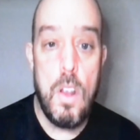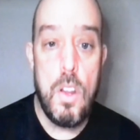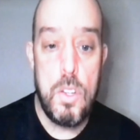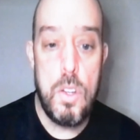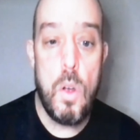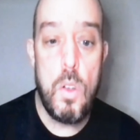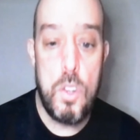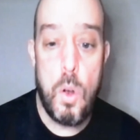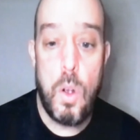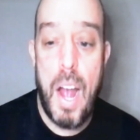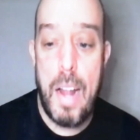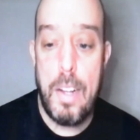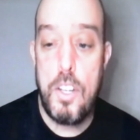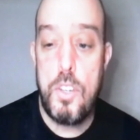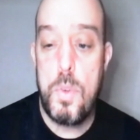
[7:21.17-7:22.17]
So
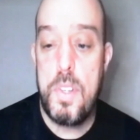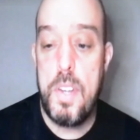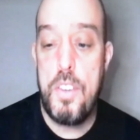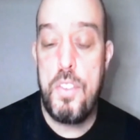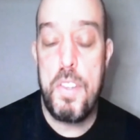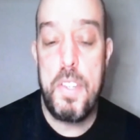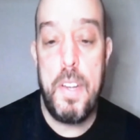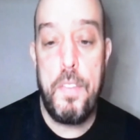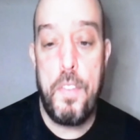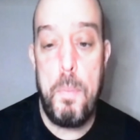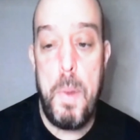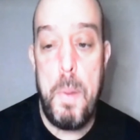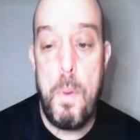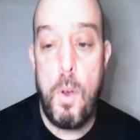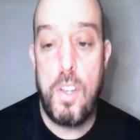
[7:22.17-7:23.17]
college was interesting for
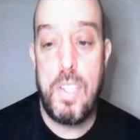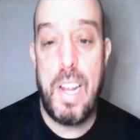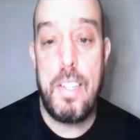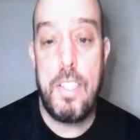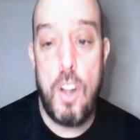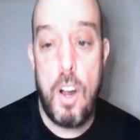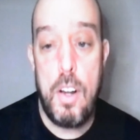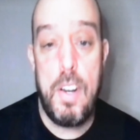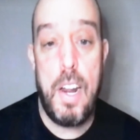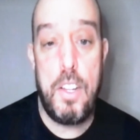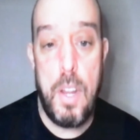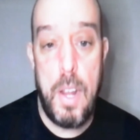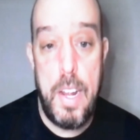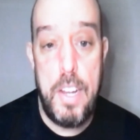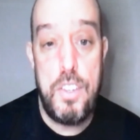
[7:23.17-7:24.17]
me because I started at
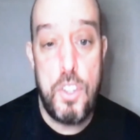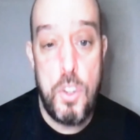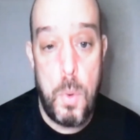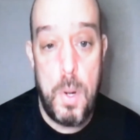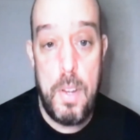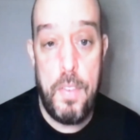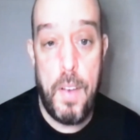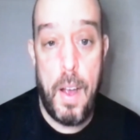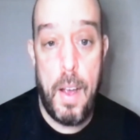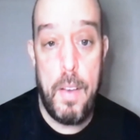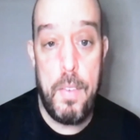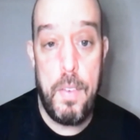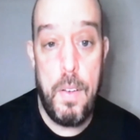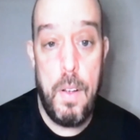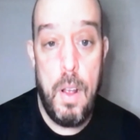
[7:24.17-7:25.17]
the age of 25.
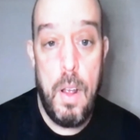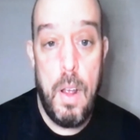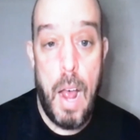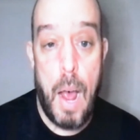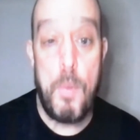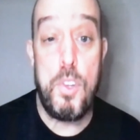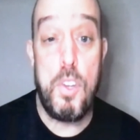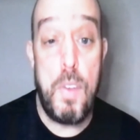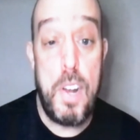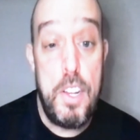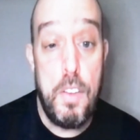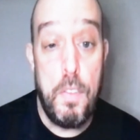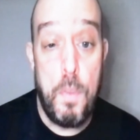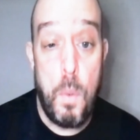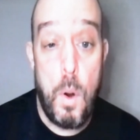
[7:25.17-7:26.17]
I was already
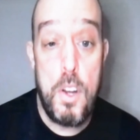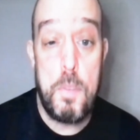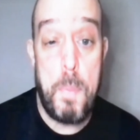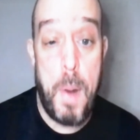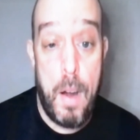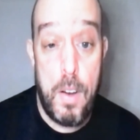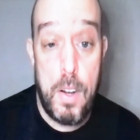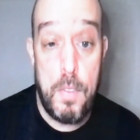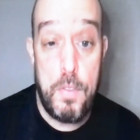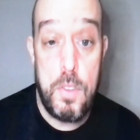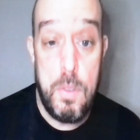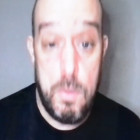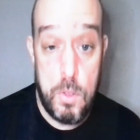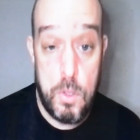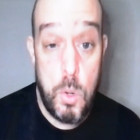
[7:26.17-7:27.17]
divorced, parent of
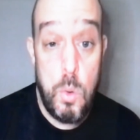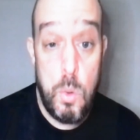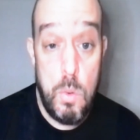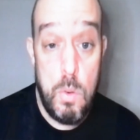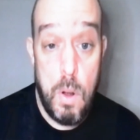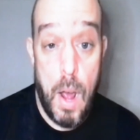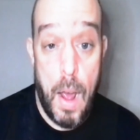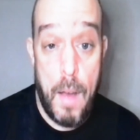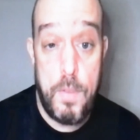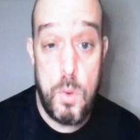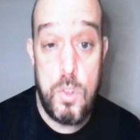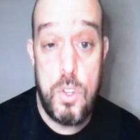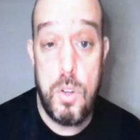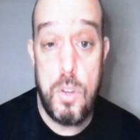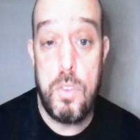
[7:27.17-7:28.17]
two. I have two
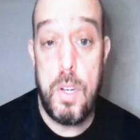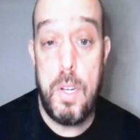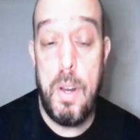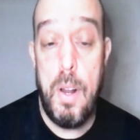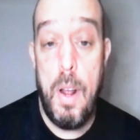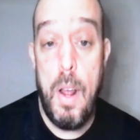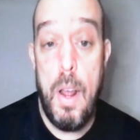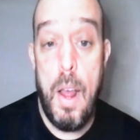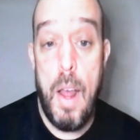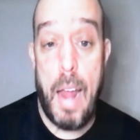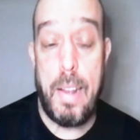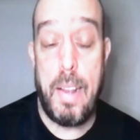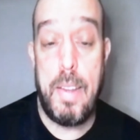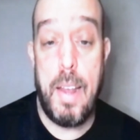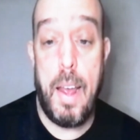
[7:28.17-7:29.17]
children at
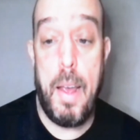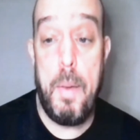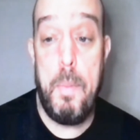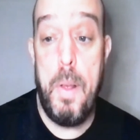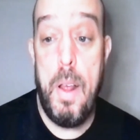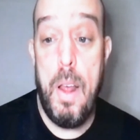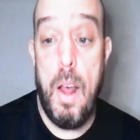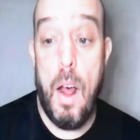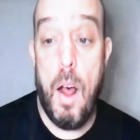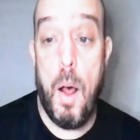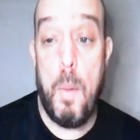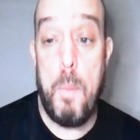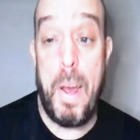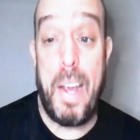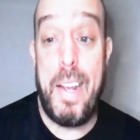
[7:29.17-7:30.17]
the time.
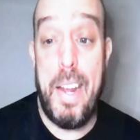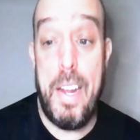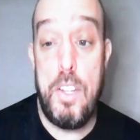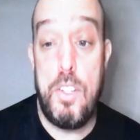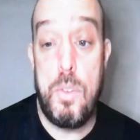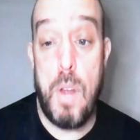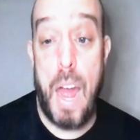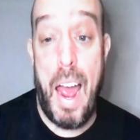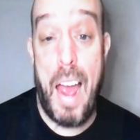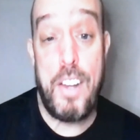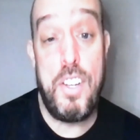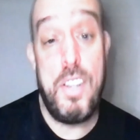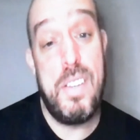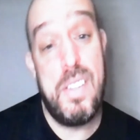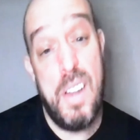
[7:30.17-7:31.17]
My kids
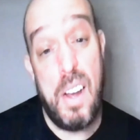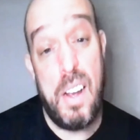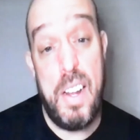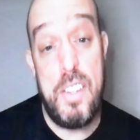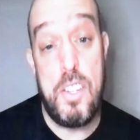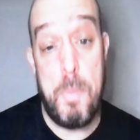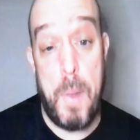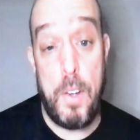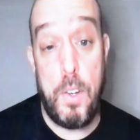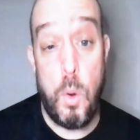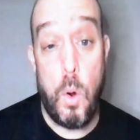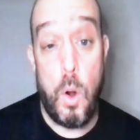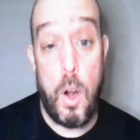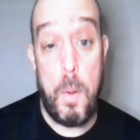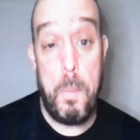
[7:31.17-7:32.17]
actually snuck into my
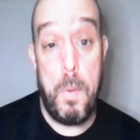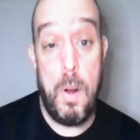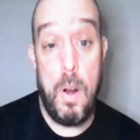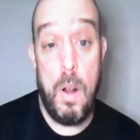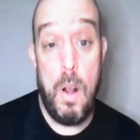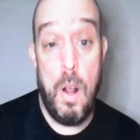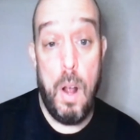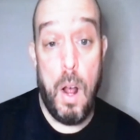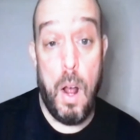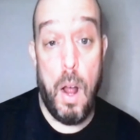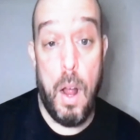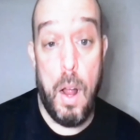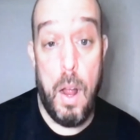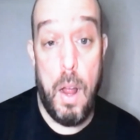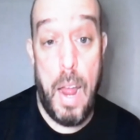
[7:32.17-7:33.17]
dorm,
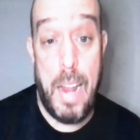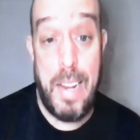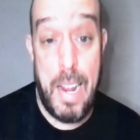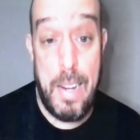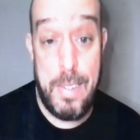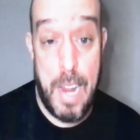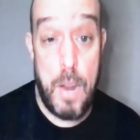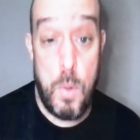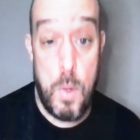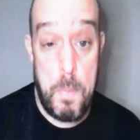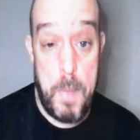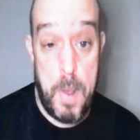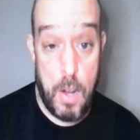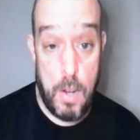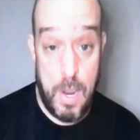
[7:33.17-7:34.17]
and they stayed with
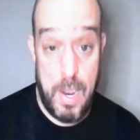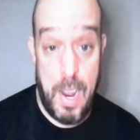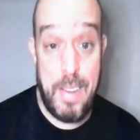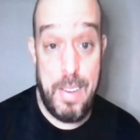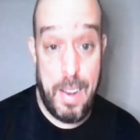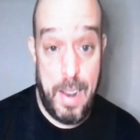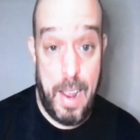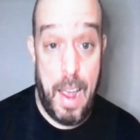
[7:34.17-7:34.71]
me on the days that